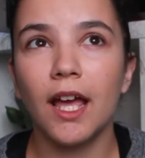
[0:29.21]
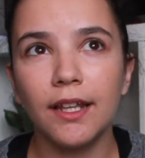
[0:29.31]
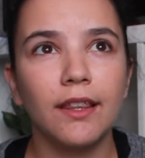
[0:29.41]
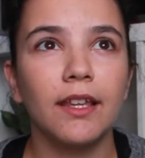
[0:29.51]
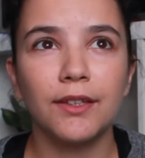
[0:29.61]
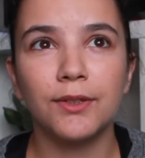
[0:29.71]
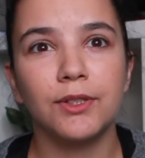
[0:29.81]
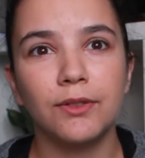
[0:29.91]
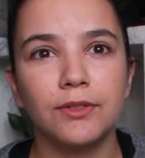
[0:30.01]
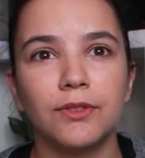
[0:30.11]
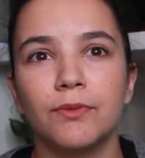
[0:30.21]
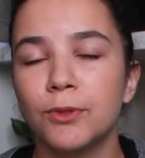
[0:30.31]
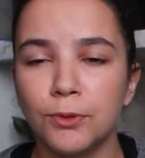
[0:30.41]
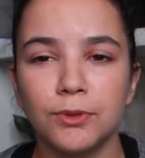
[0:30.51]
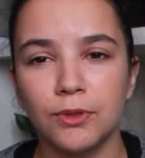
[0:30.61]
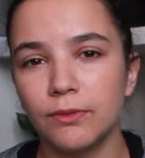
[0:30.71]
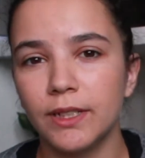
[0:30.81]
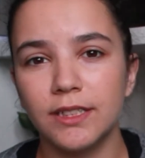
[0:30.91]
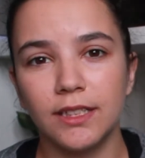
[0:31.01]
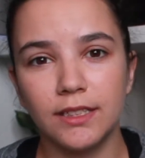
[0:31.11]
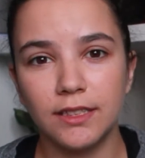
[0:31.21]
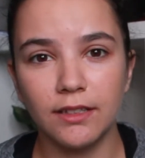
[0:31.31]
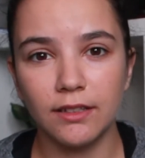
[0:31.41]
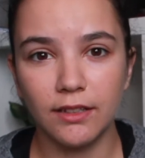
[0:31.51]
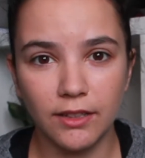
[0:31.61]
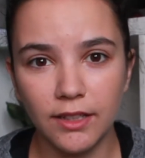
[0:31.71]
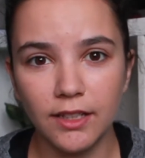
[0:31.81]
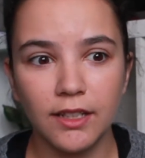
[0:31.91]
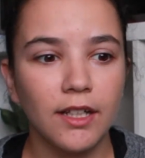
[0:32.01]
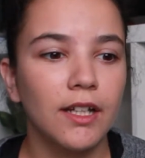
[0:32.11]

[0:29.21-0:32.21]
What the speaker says: Anything you do to reduce your waste is still good.